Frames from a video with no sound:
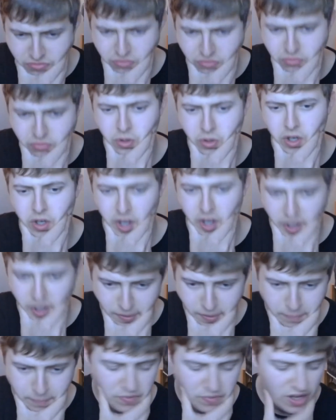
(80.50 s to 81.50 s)
Okay.
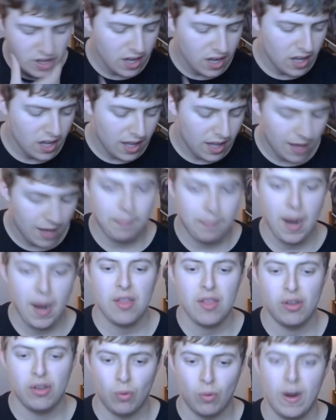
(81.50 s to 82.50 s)
And by
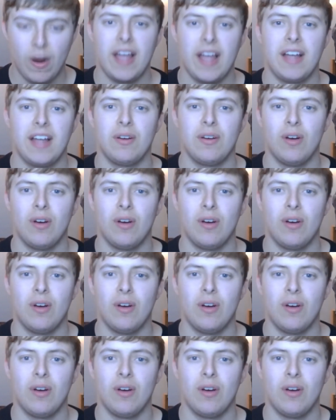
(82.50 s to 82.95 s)
the way,